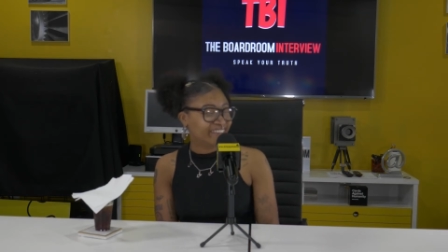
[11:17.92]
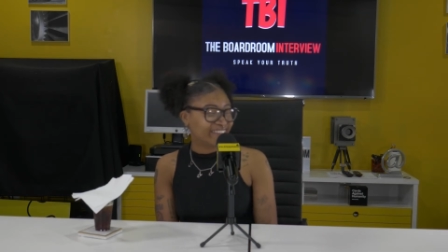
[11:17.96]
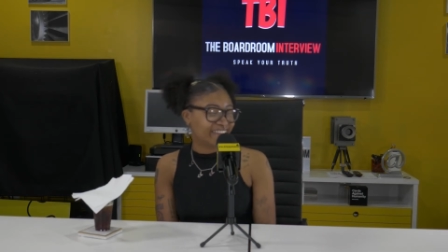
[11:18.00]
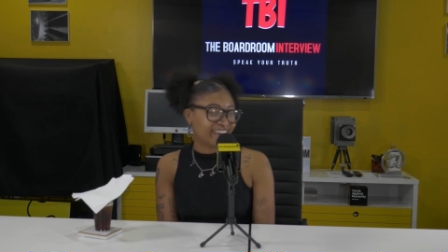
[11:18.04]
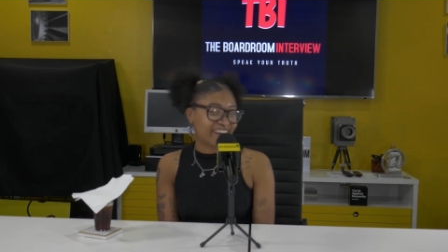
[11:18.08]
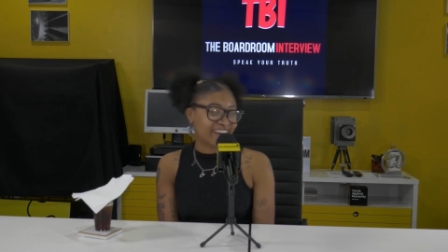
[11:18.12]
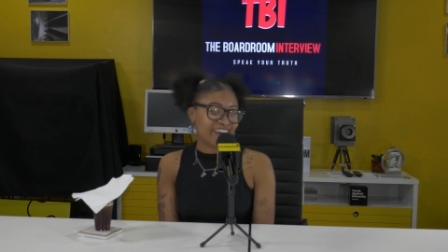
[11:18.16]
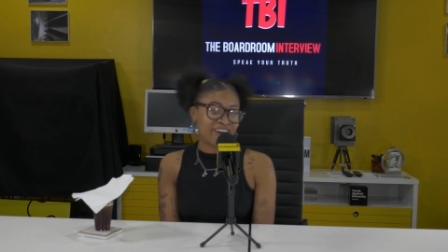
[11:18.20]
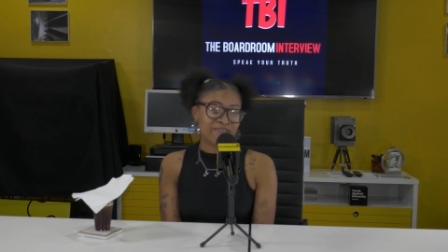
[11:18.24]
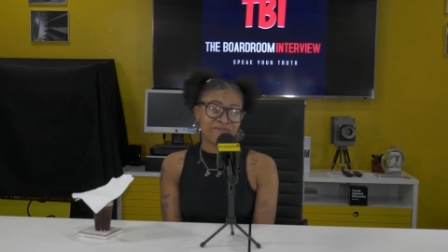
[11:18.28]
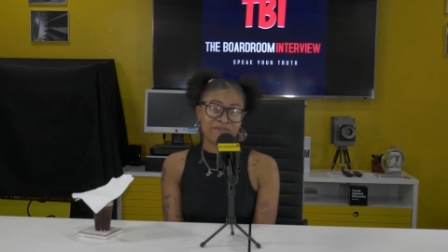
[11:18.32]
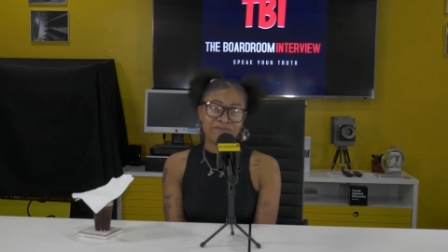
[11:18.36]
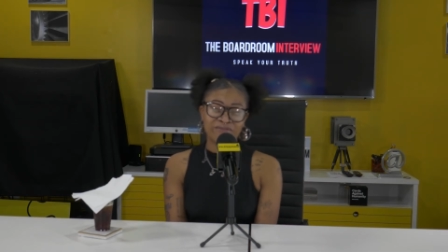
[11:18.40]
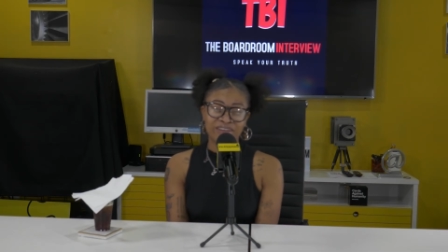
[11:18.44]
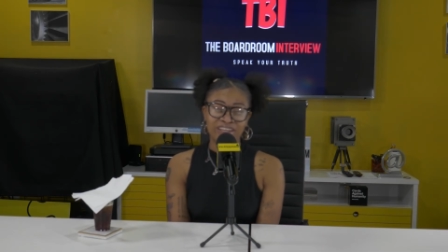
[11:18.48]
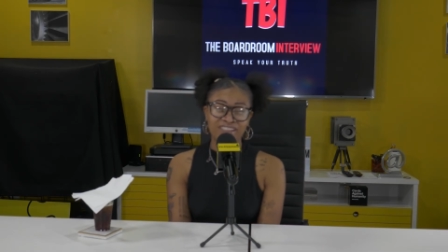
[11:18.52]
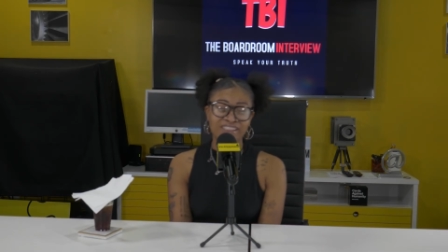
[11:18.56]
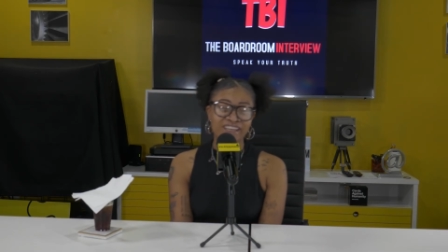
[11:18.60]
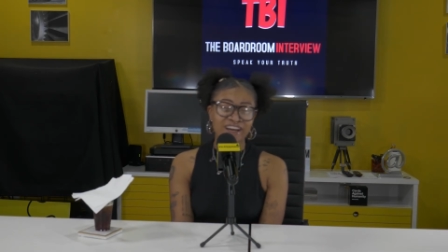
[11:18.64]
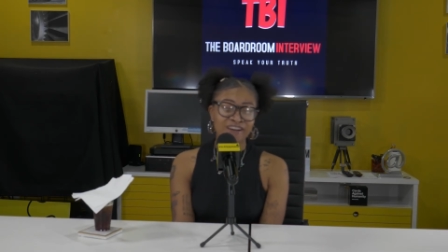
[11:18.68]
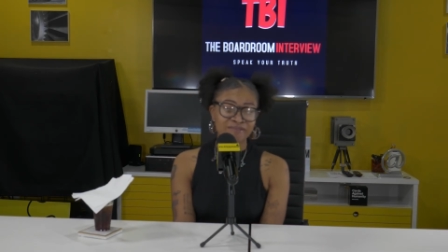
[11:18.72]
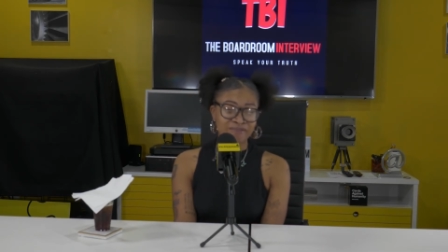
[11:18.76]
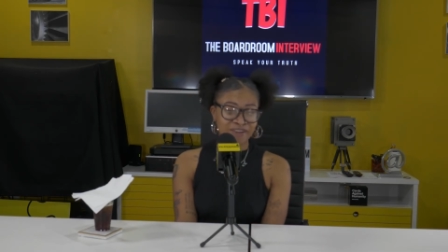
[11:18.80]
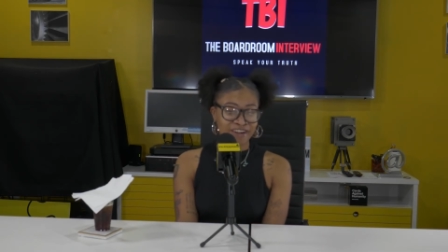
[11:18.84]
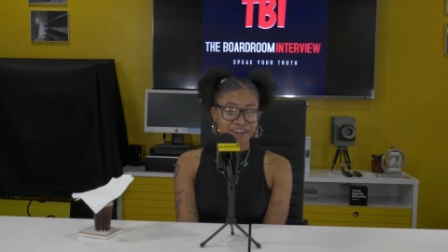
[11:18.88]
yeah, I'm a big
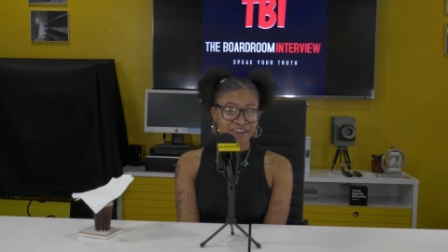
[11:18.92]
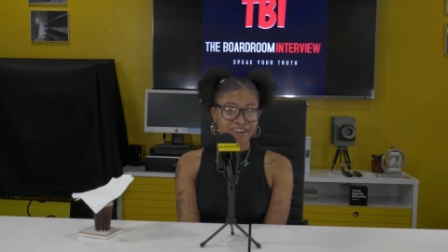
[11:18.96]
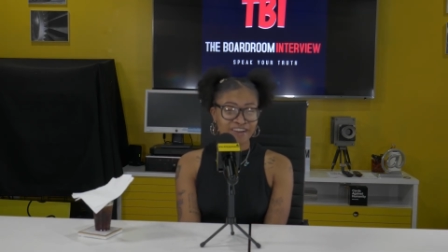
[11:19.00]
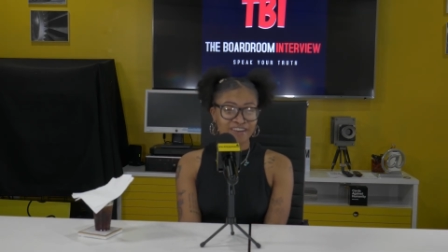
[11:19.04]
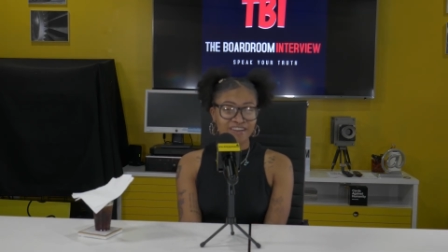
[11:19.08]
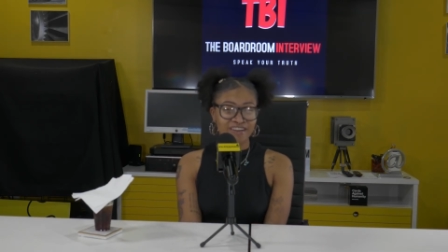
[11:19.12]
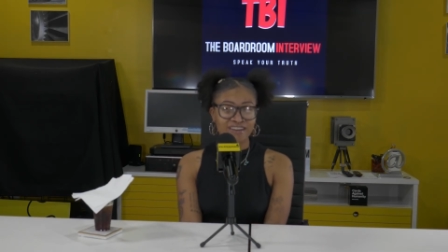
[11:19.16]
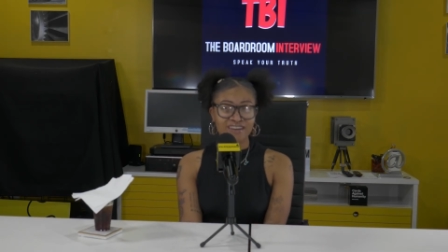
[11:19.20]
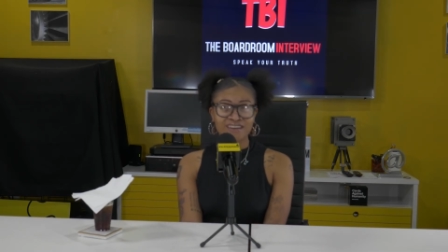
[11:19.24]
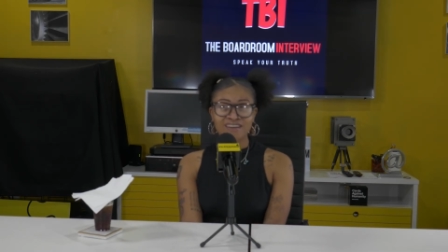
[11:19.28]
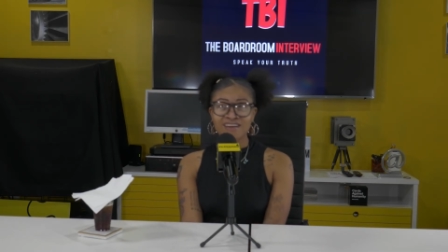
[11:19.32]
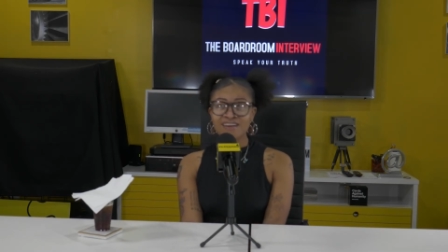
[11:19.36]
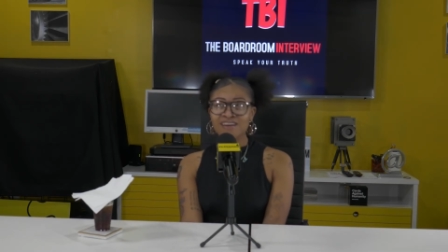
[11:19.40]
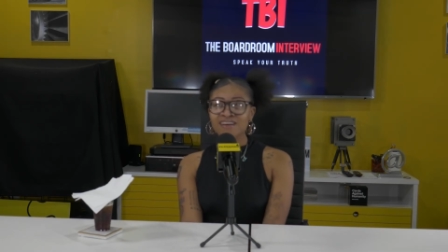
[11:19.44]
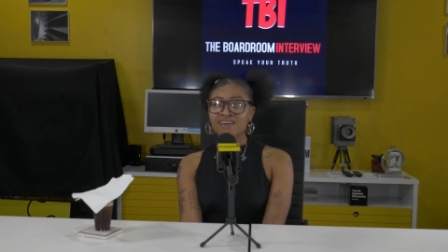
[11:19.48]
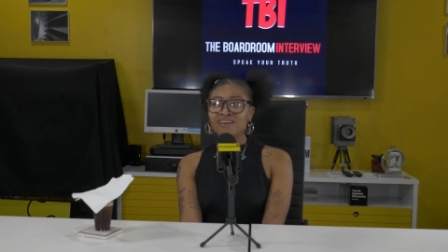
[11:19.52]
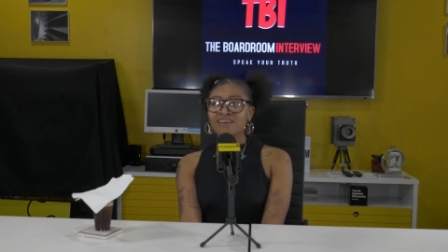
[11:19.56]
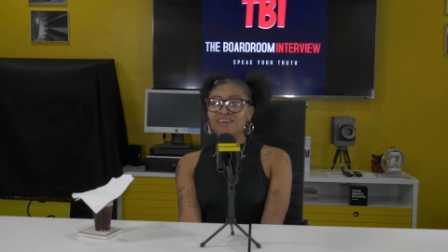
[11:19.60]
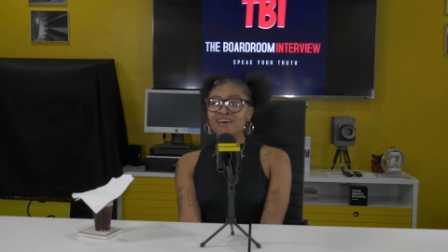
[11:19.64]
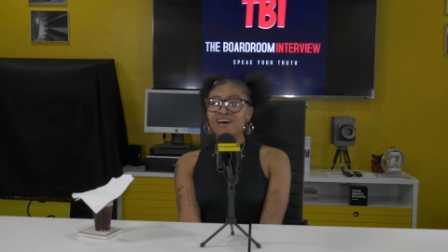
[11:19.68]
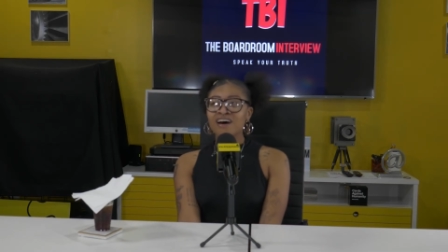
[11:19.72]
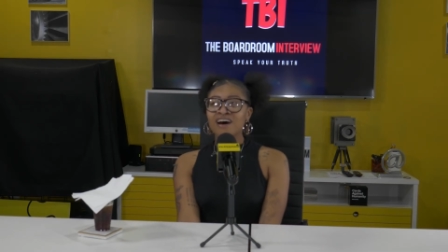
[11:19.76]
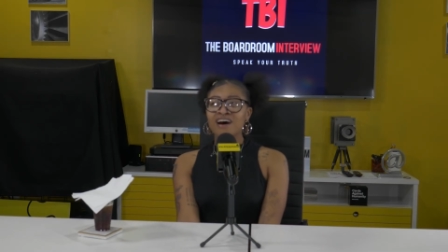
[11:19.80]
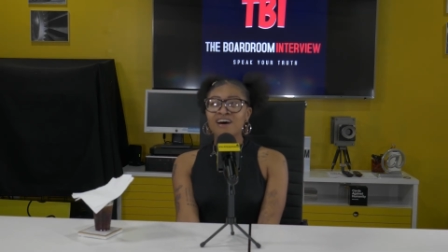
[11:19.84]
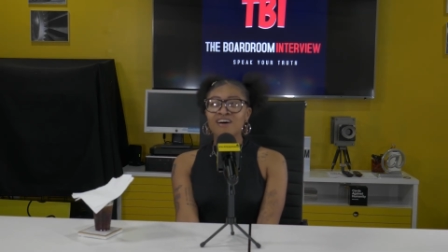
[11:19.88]
time nerd.
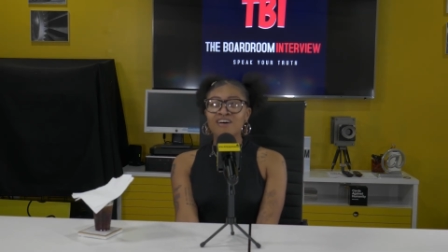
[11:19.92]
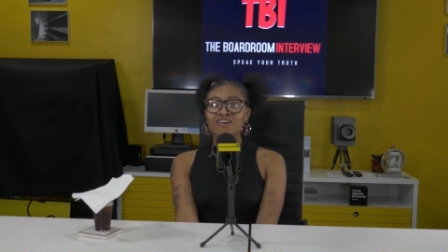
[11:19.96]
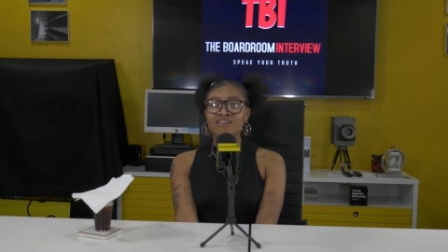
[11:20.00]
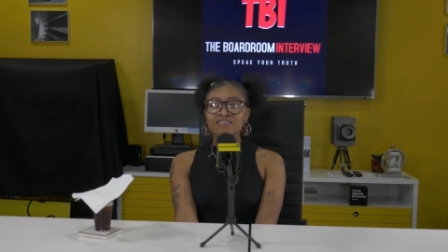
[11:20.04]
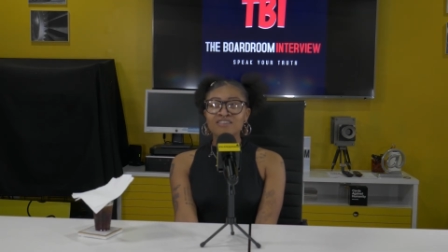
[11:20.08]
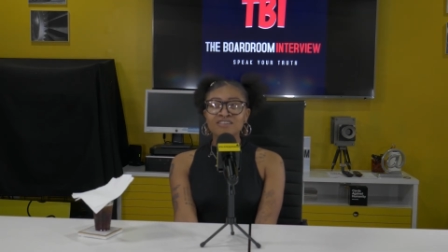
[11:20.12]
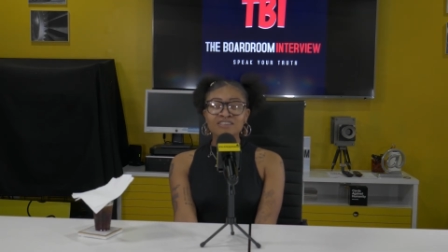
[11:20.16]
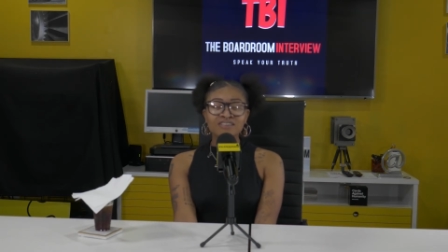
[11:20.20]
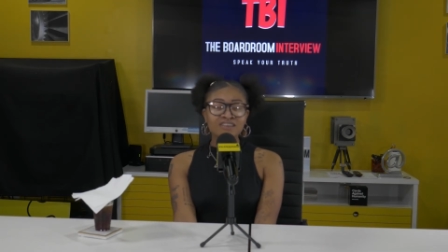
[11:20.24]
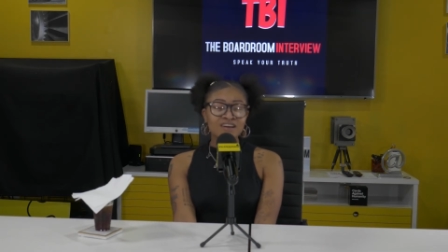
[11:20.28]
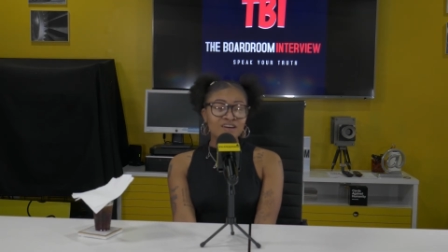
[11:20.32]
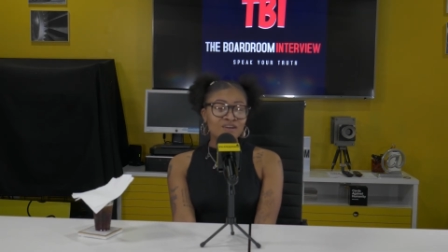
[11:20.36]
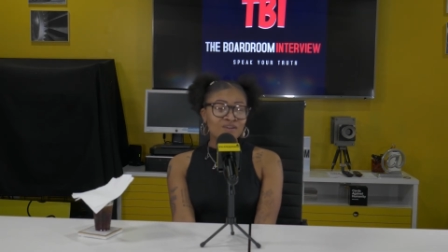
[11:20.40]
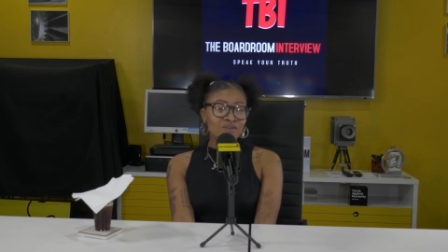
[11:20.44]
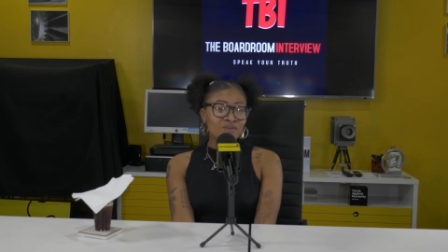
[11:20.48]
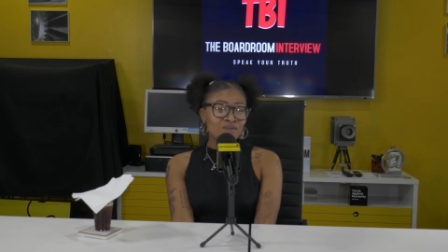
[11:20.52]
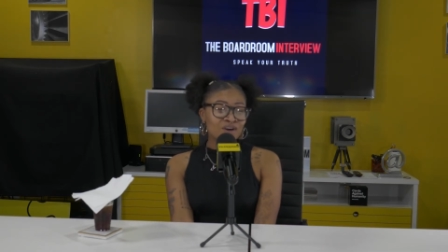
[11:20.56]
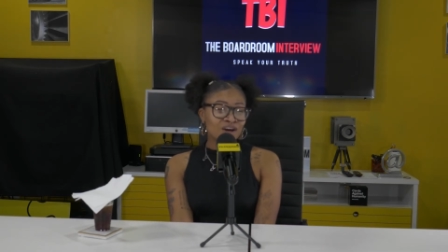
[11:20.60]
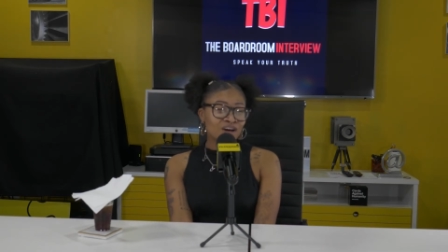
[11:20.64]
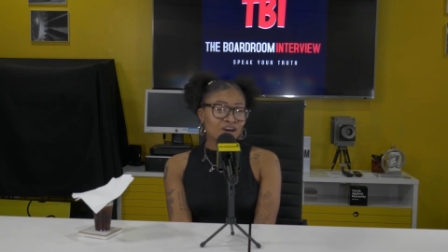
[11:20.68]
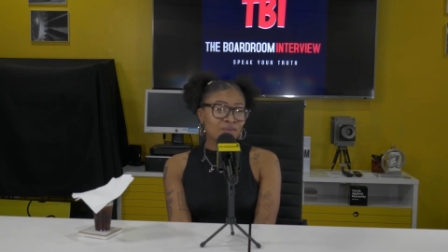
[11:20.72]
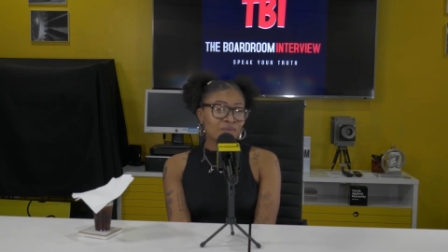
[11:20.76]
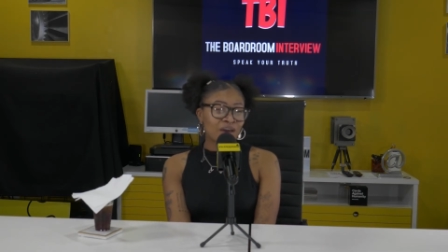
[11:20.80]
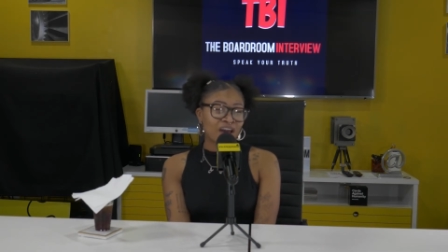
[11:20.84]
I also um,